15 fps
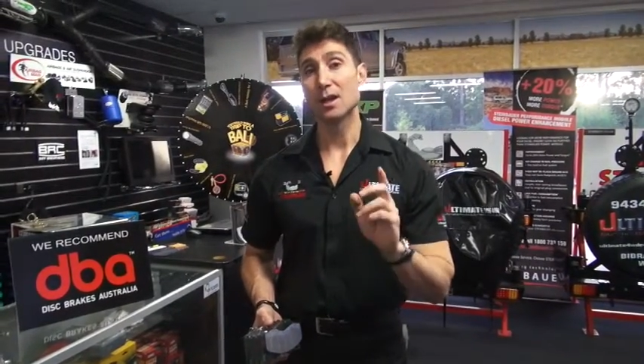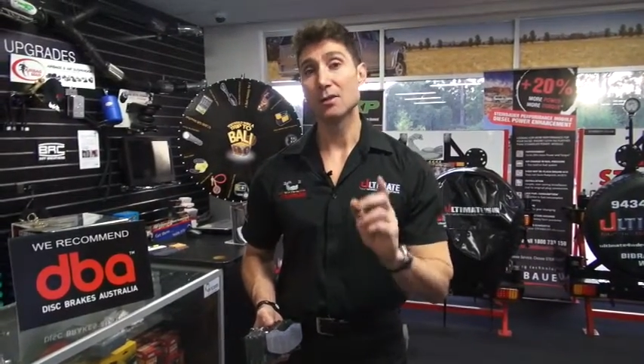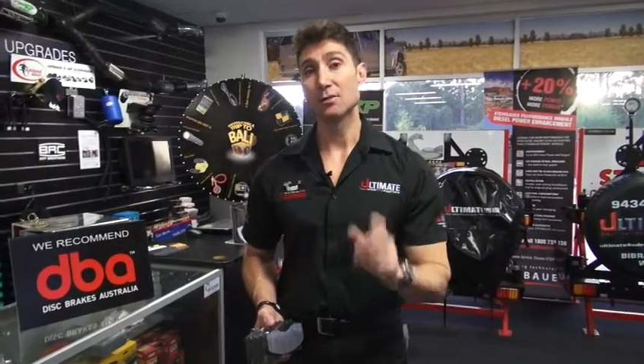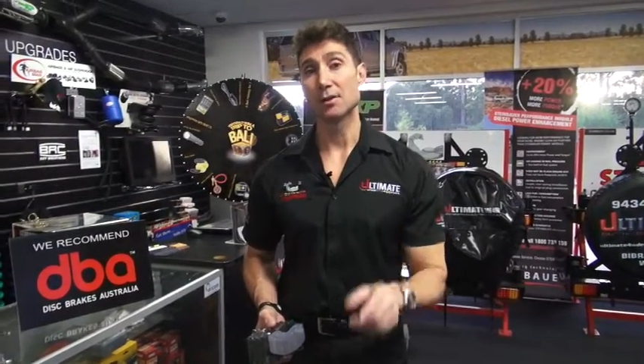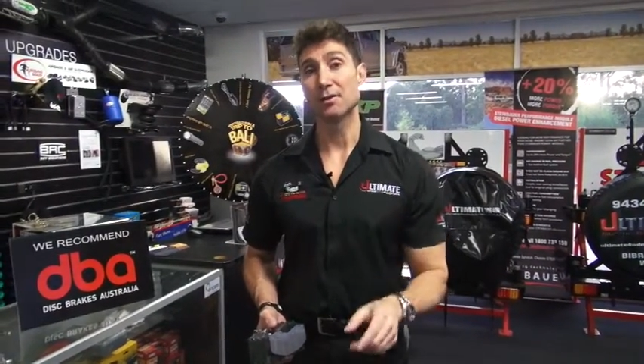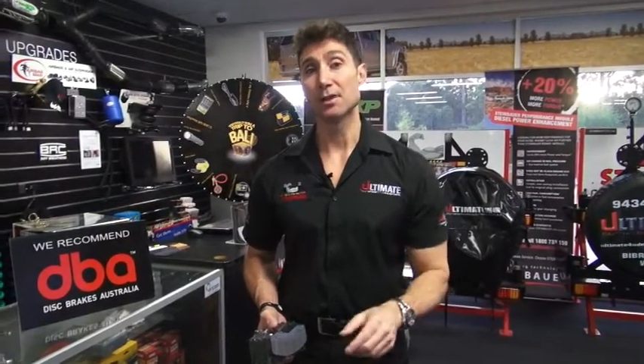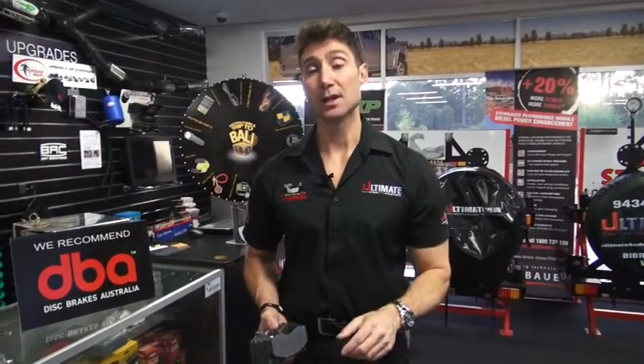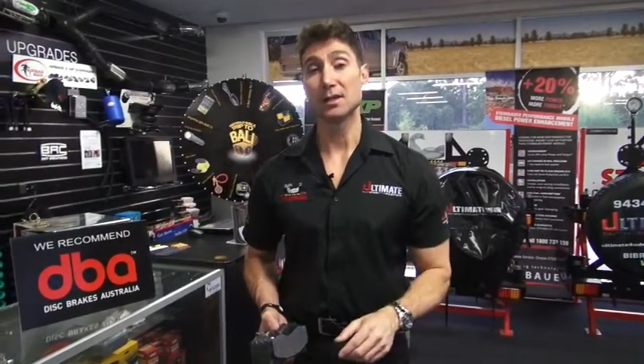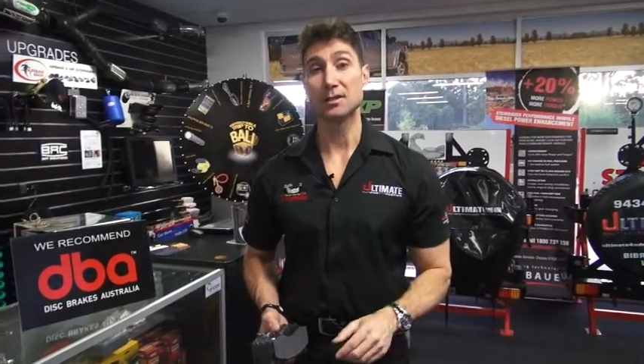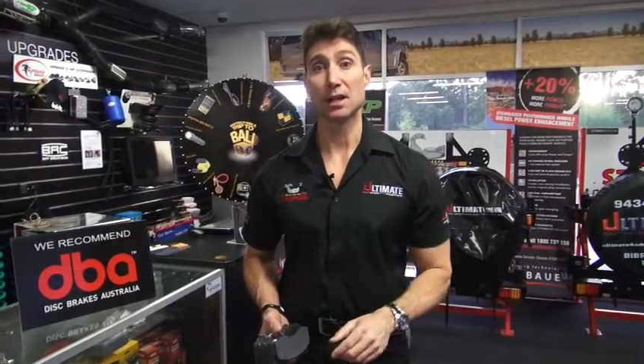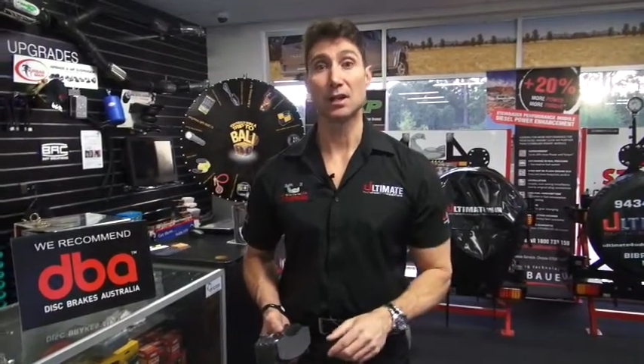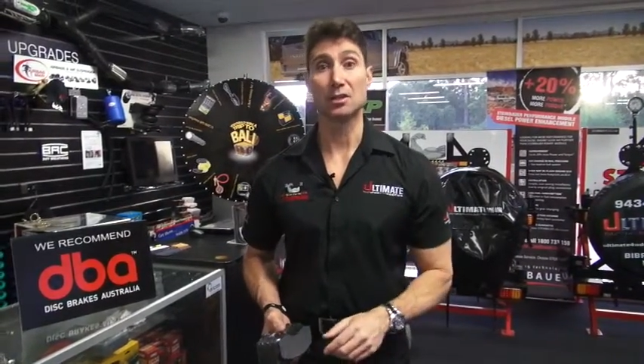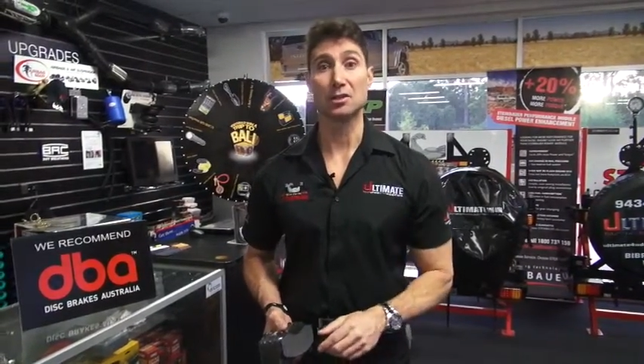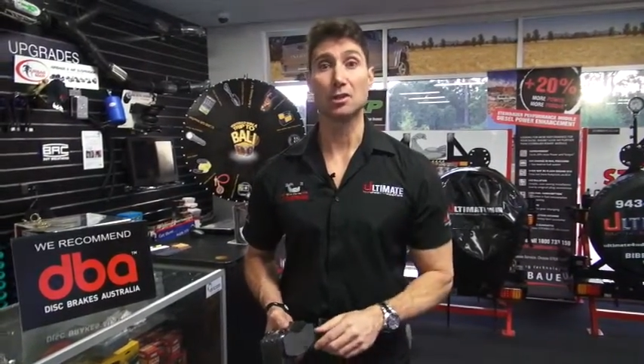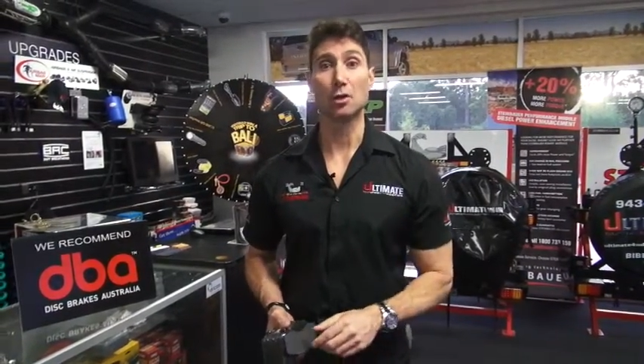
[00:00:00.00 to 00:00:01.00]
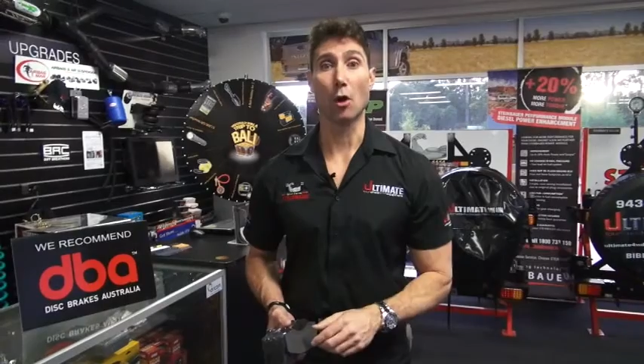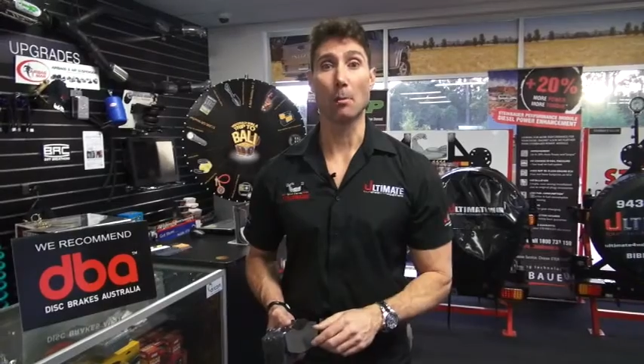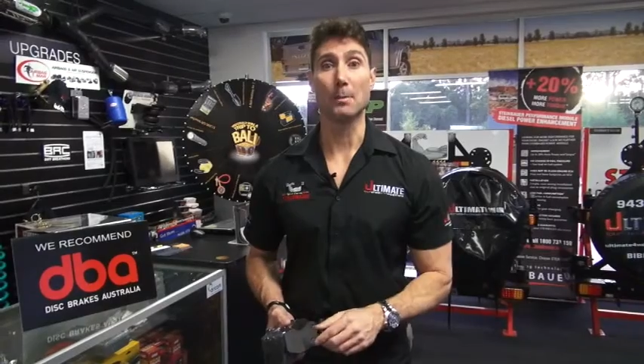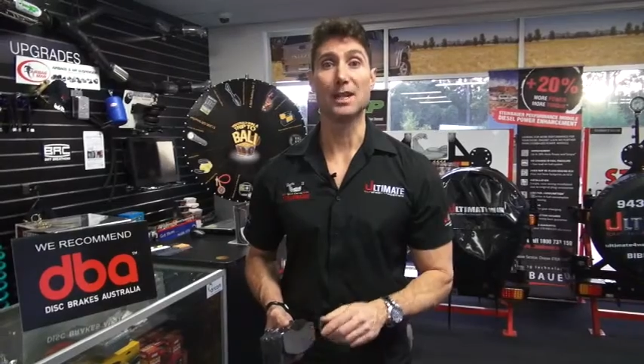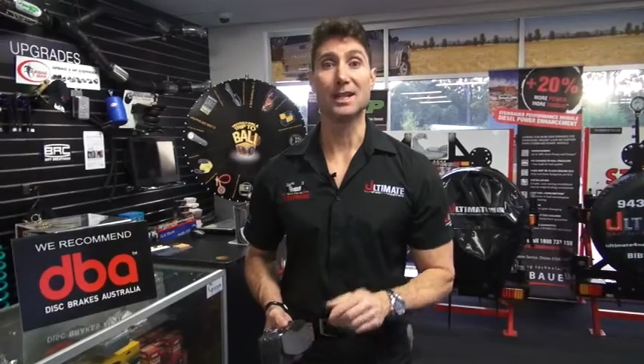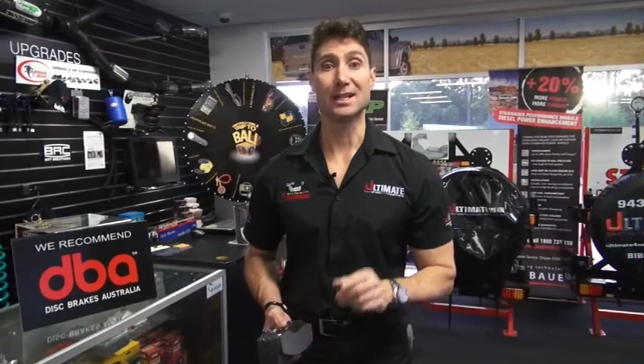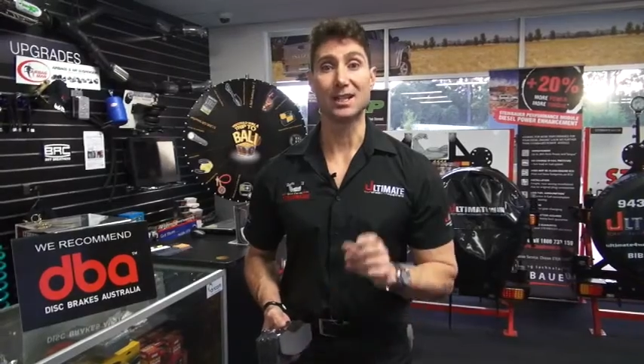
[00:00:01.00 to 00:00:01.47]
the thing is going to
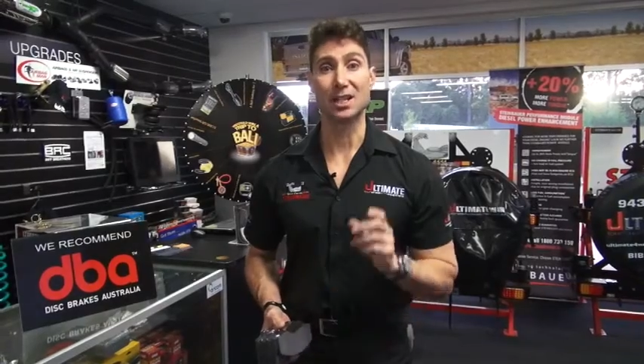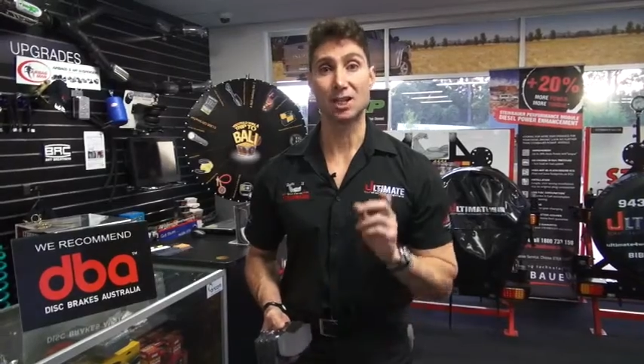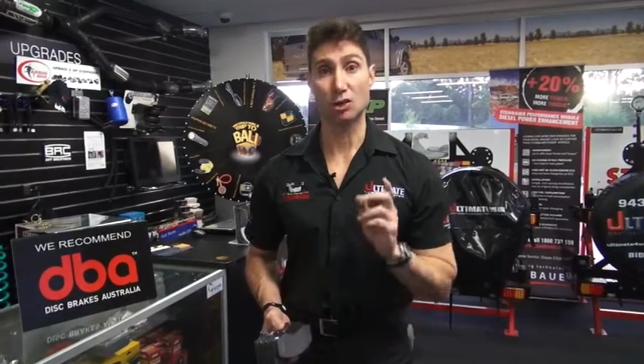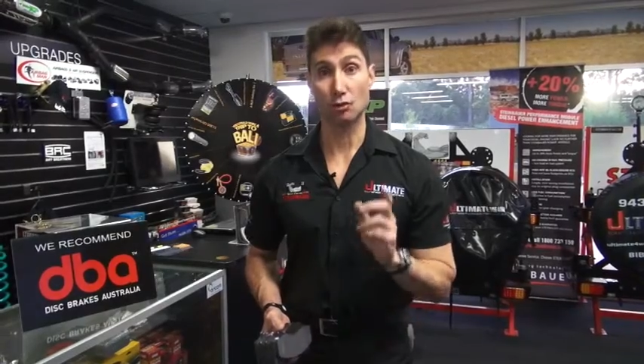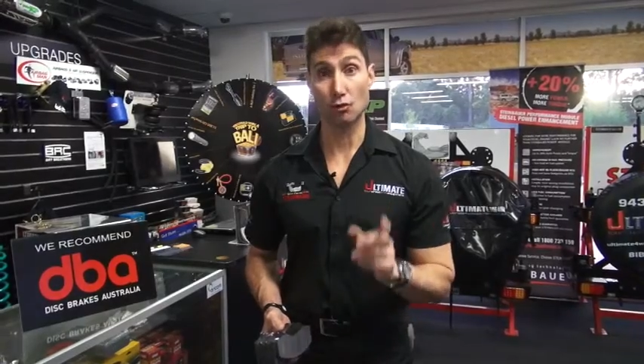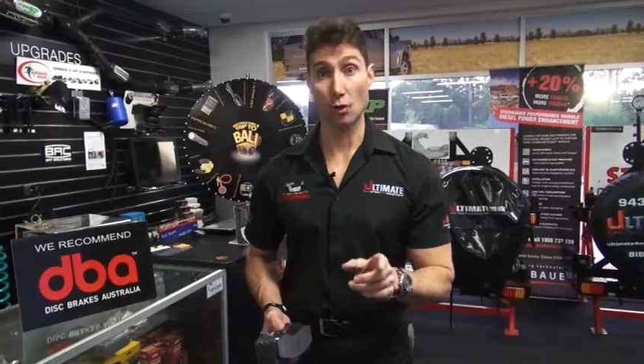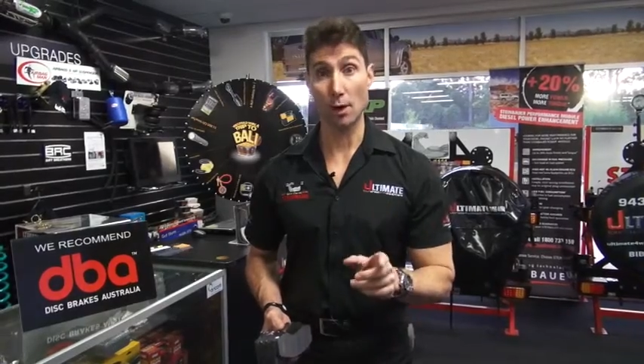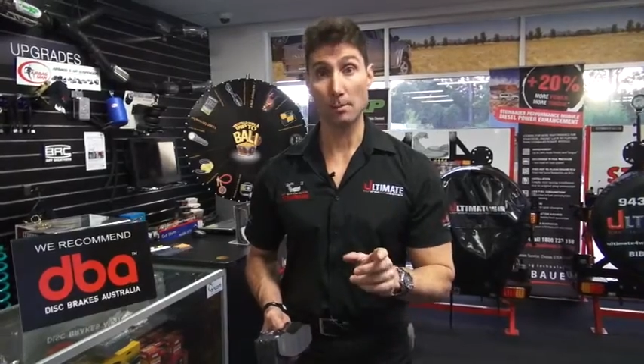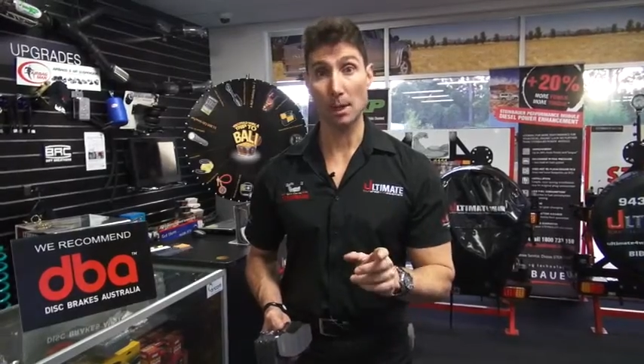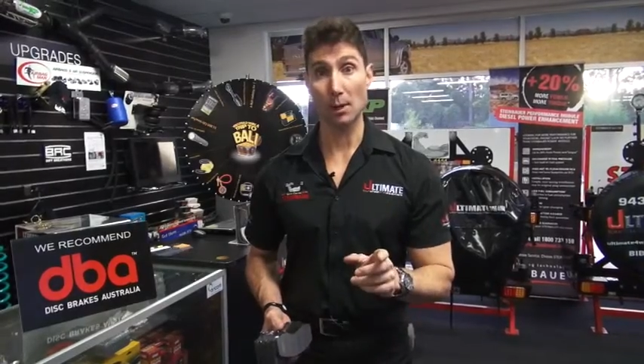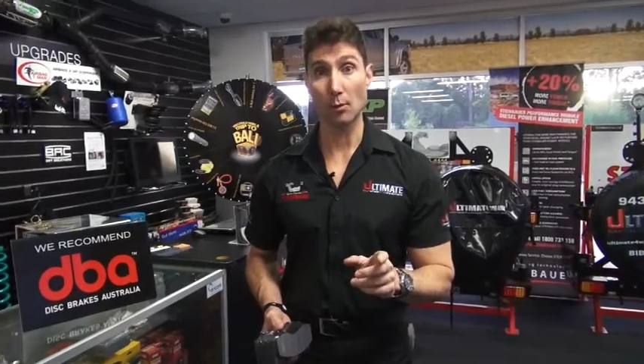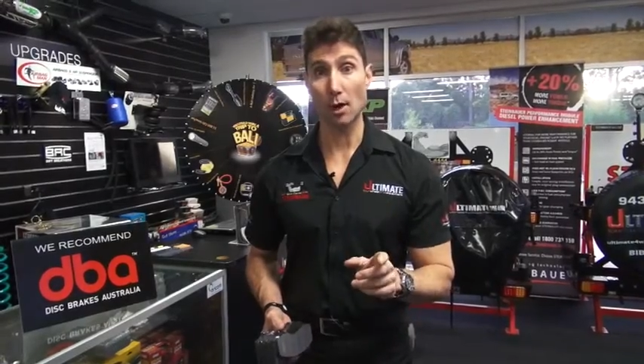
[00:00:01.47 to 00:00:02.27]
stop extremely